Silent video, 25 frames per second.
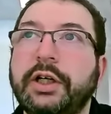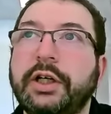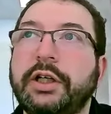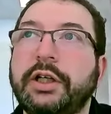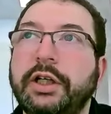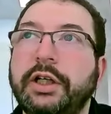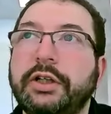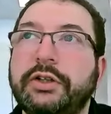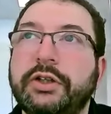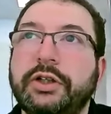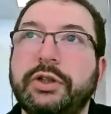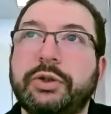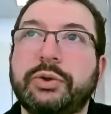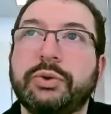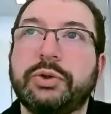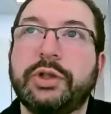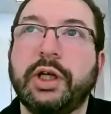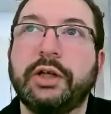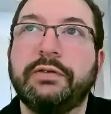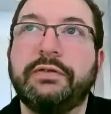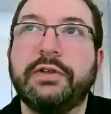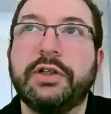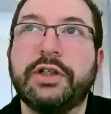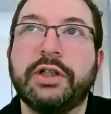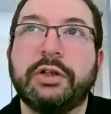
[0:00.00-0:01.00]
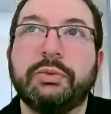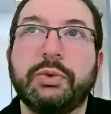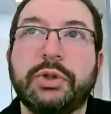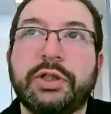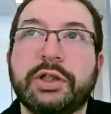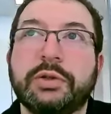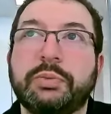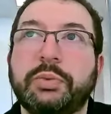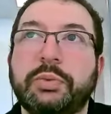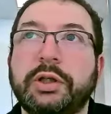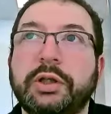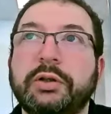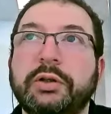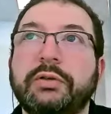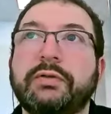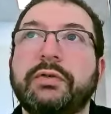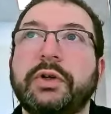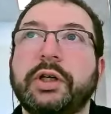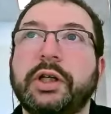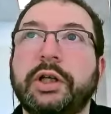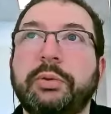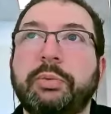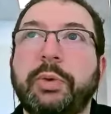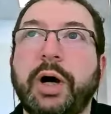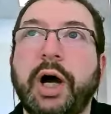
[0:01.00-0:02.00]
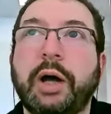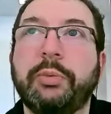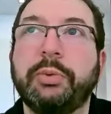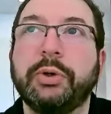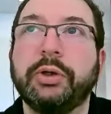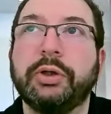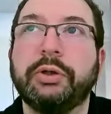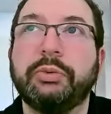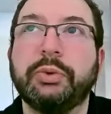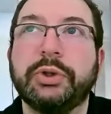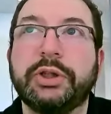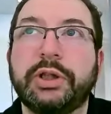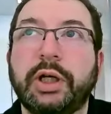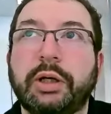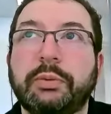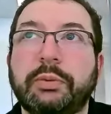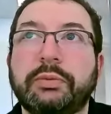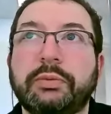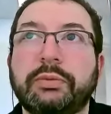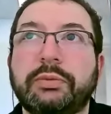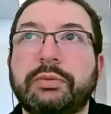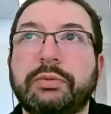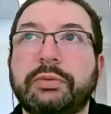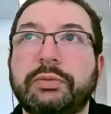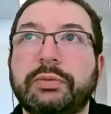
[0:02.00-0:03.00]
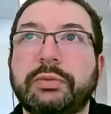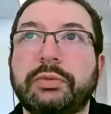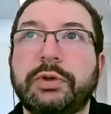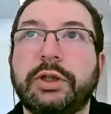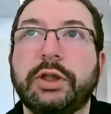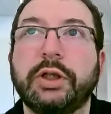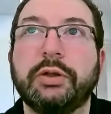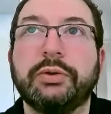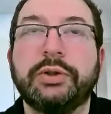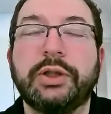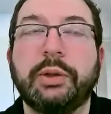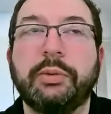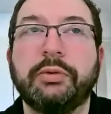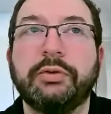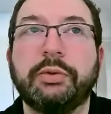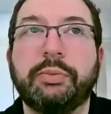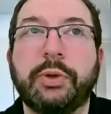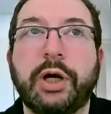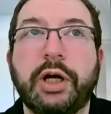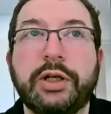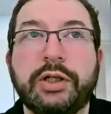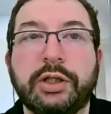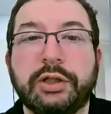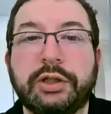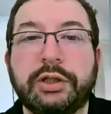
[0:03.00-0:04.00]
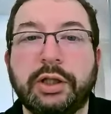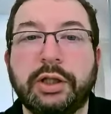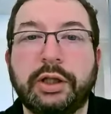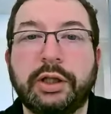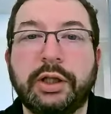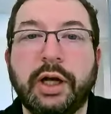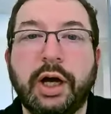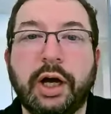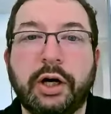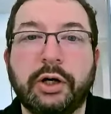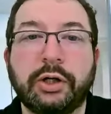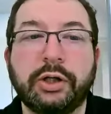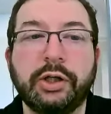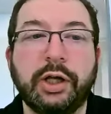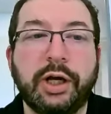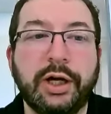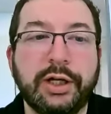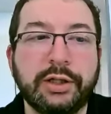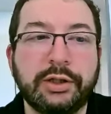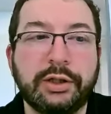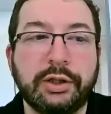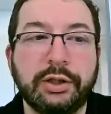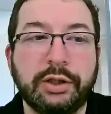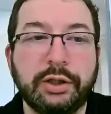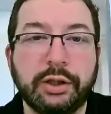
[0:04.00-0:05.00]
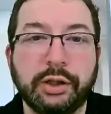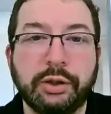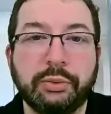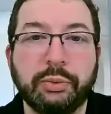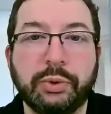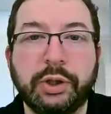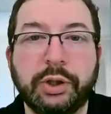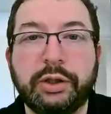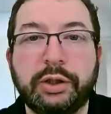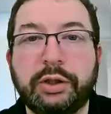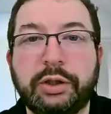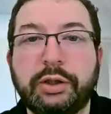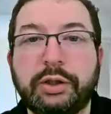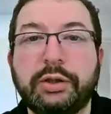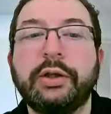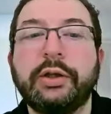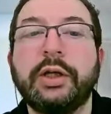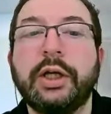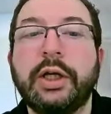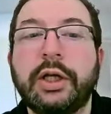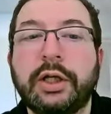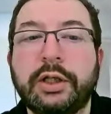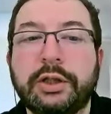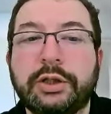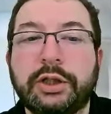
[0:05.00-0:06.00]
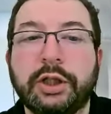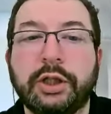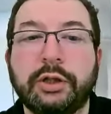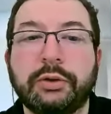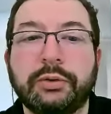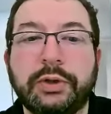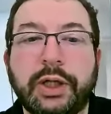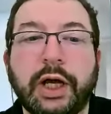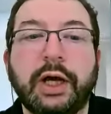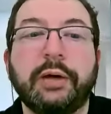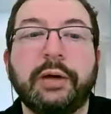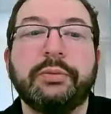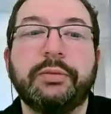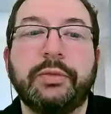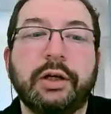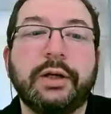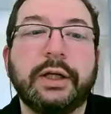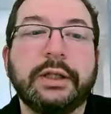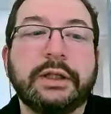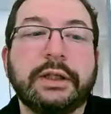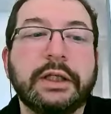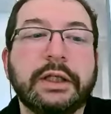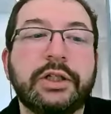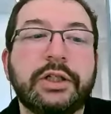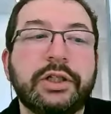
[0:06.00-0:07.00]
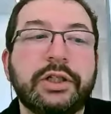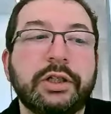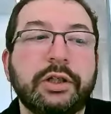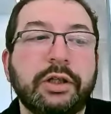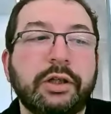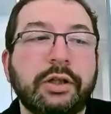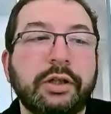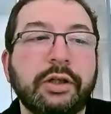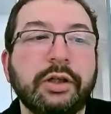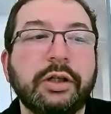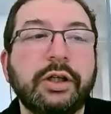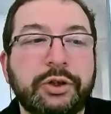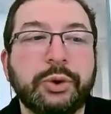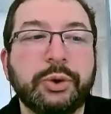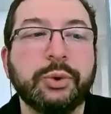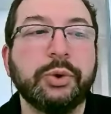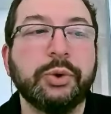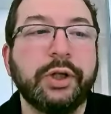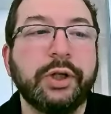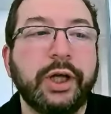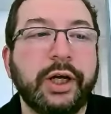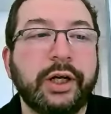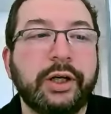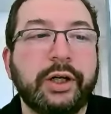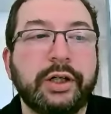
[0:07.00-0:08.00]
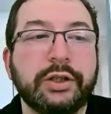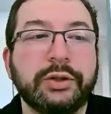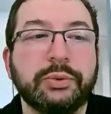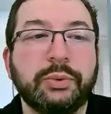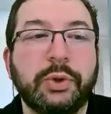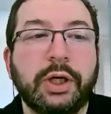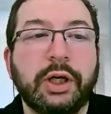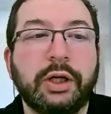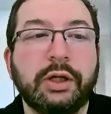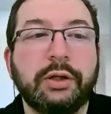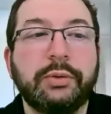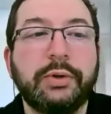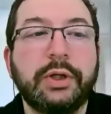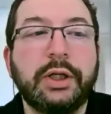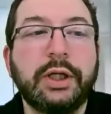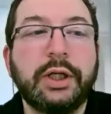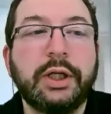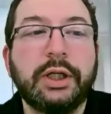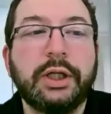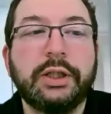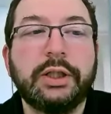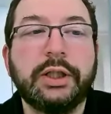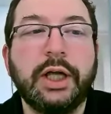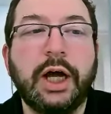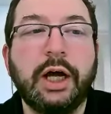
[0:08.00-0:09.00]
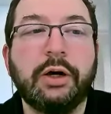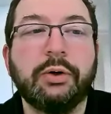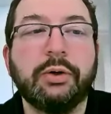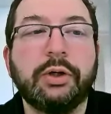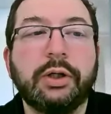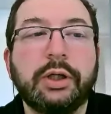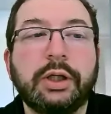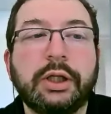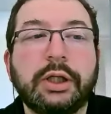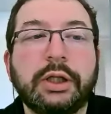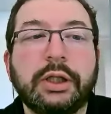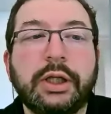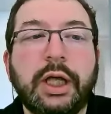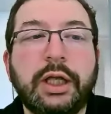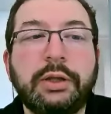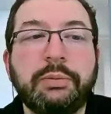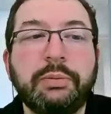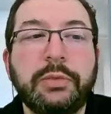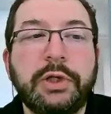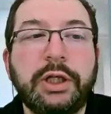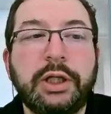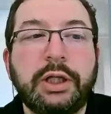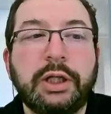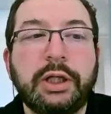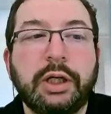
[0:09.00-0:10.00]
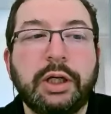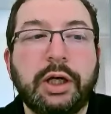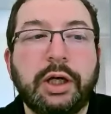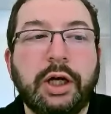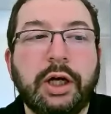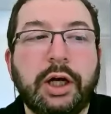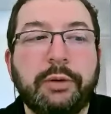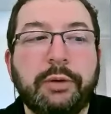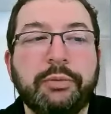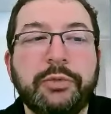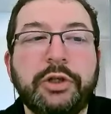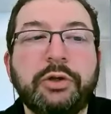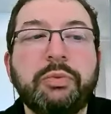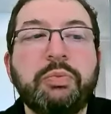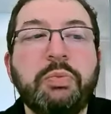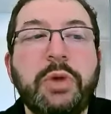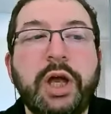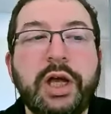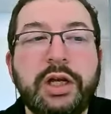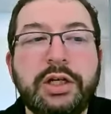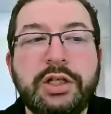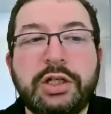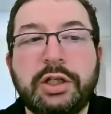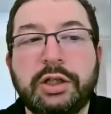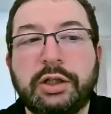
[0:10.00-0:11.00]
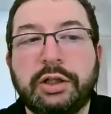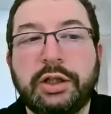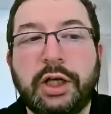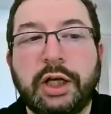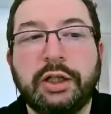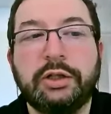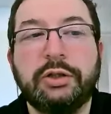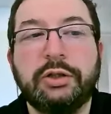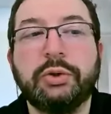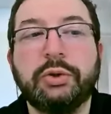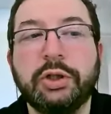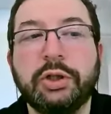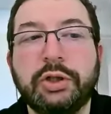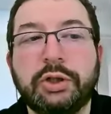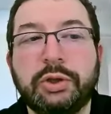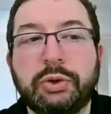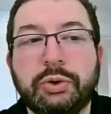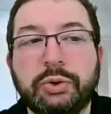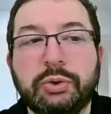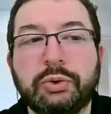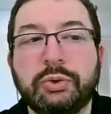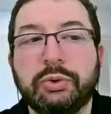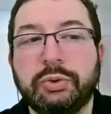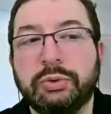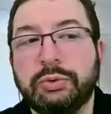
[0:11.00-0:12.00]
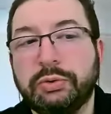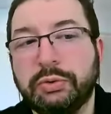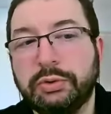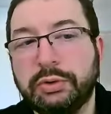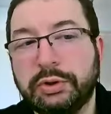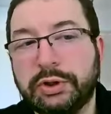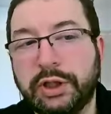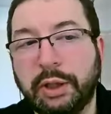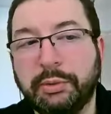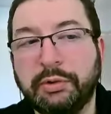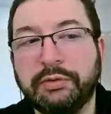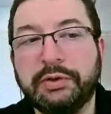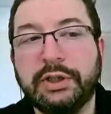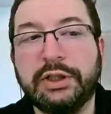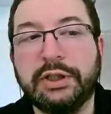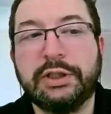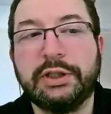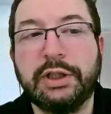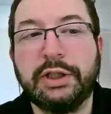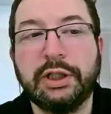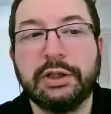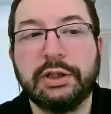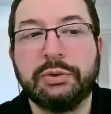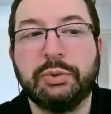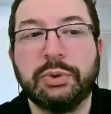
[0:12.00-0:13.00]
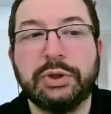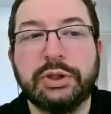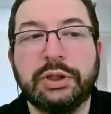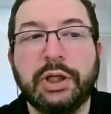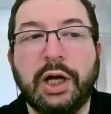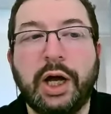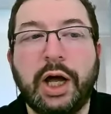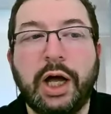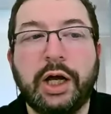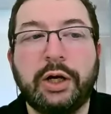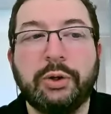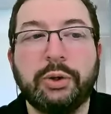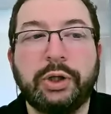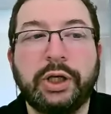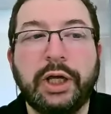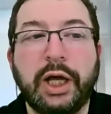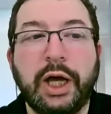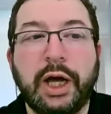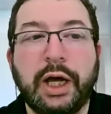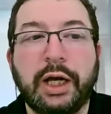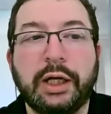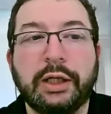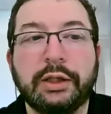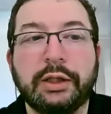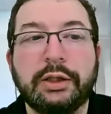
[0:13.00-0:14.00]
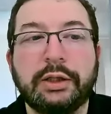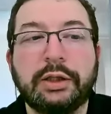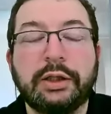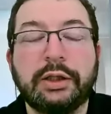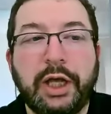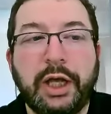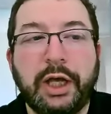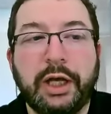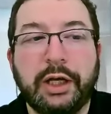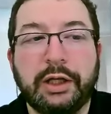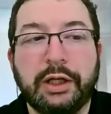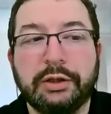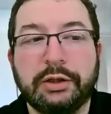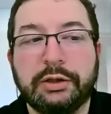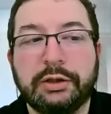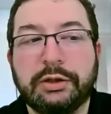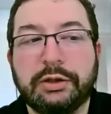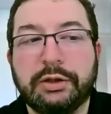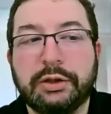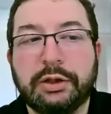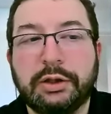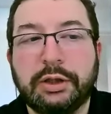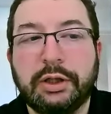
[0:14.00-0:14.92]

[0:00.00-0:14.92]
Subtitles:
introduced that feature, which has been really popular with some of the projects that our clients are dealing with. So yeah, additional tool there as well. Now, let me, you mentioned that you can do some of these things with AutoCAD, and